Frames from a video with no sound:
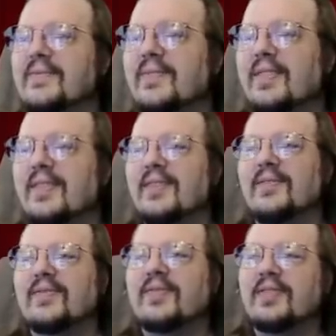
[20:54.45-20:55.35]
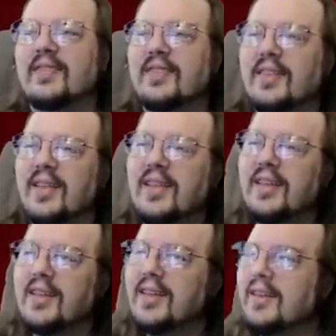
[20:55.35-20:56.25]

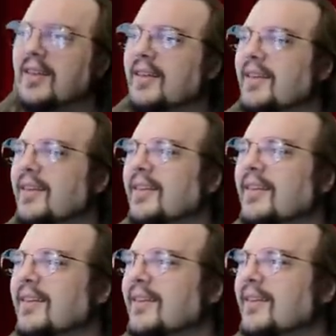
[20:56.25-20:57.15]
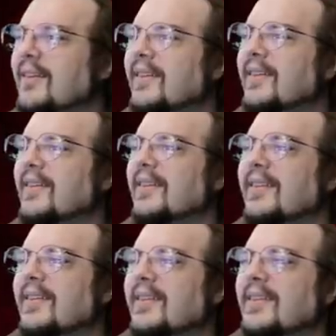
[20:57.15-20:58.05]

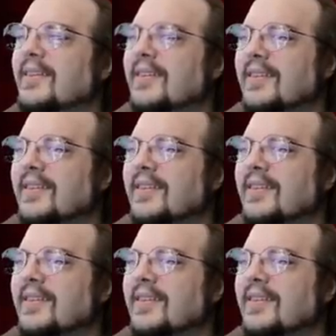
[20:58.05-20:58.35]
[no speech]